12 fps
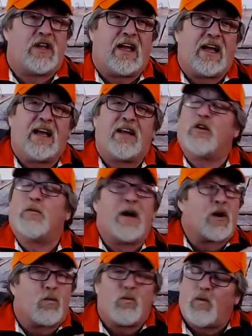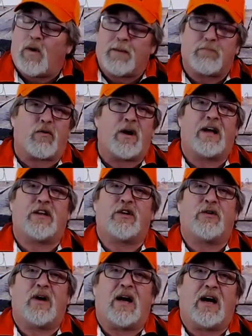And no matter what brand
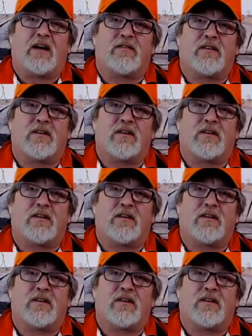you have,